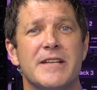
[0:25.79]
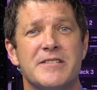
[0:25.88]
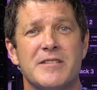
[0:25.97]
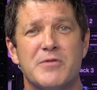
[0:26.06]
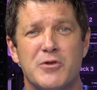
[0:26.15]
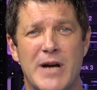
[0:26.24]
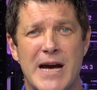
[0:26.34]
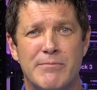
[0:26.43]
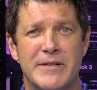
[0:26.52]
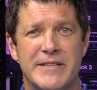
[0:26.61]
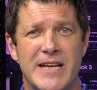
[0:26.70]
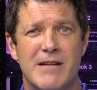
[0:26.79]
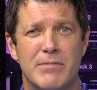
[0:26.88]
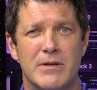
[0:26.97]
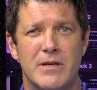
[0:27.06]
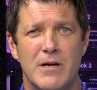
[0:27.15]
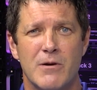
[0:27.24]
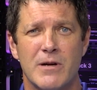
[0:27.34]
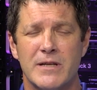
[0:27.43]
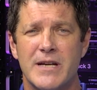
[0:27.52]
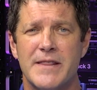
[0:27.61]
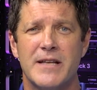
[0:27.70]
that subscribe link down below and
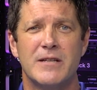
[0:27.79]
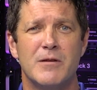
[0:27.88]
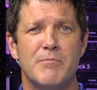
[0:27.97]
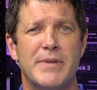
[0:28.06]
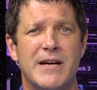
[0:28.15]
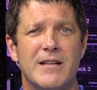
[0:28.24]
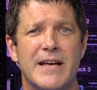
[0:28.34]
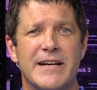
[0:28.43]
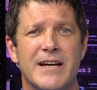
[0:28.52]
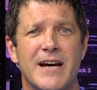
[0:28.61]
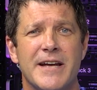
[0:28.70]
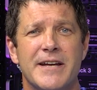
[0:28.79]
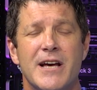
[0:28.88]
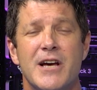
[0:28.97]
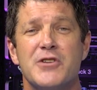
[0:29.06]
click on that little bell icon